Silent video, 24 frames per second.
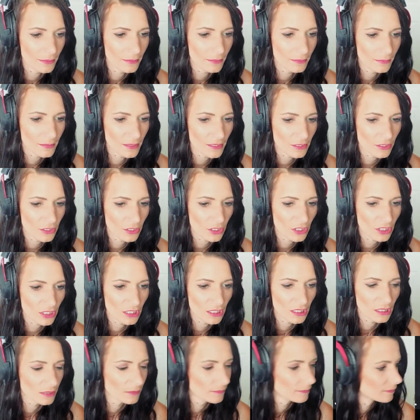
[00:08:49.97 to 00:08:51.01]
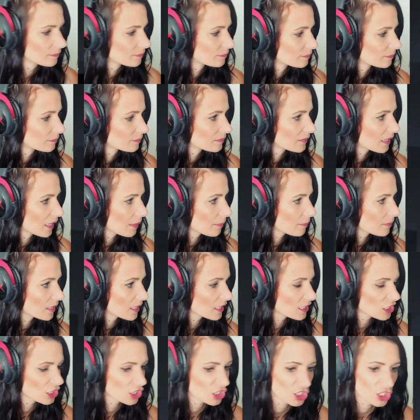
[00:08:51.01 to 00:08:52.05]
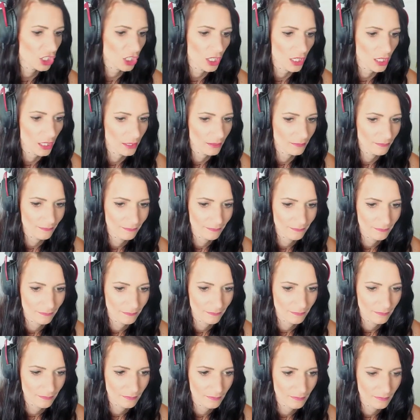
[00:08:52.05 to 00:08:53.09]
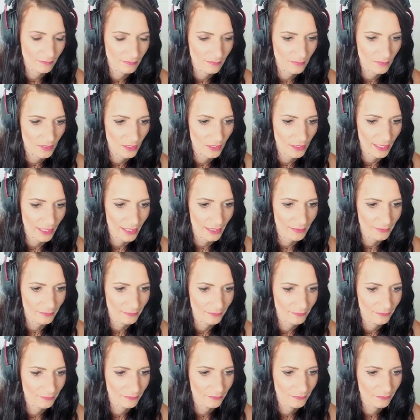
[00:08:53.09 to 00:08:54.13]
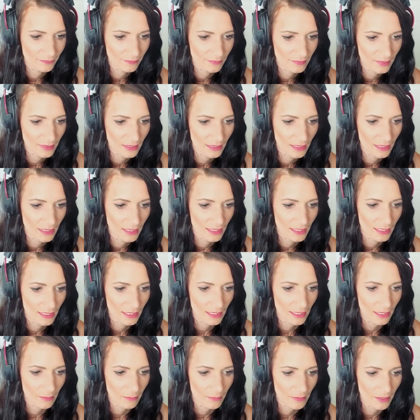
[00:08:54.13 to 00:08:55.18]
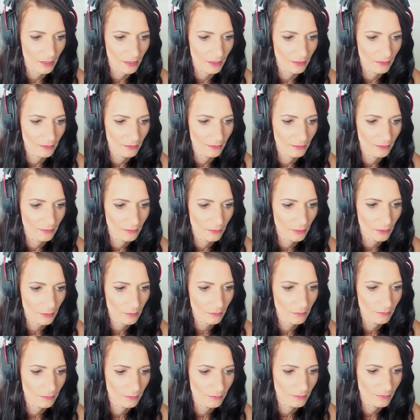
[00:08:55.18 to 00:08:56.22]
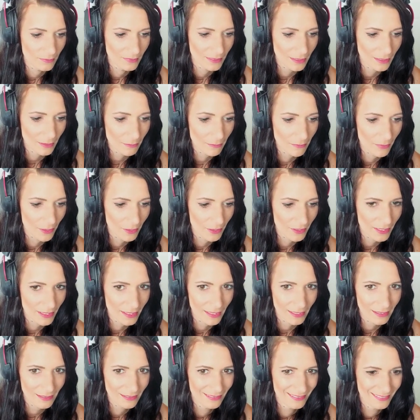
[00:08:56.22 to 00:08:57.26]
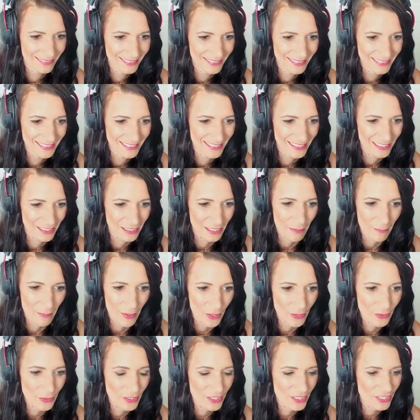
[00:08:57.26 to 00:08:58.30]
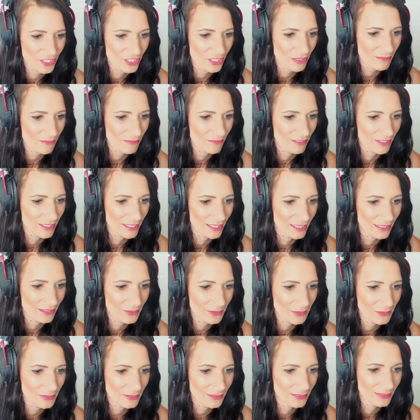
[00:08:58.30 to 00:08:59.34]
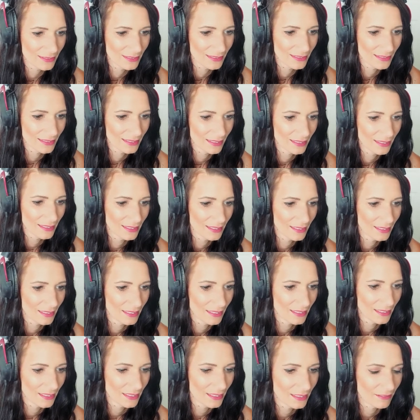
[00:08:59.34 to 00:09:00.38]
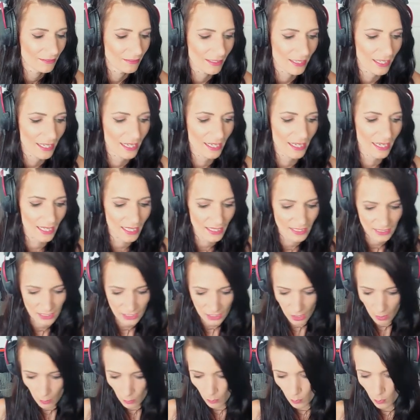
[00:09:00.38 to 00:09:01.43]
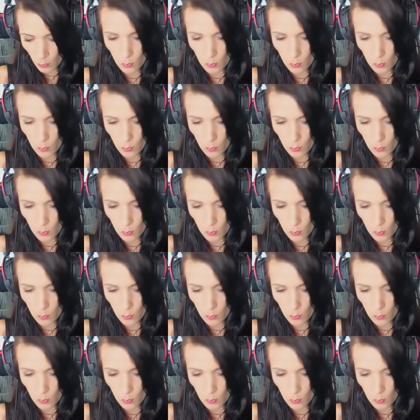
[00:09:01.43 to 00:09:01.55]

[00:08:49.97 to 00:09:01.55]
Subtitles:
I'm not sure. Right. Come on. Oh, jump. All right then. Just a bonus jump for you. Ooh. Right, let's go.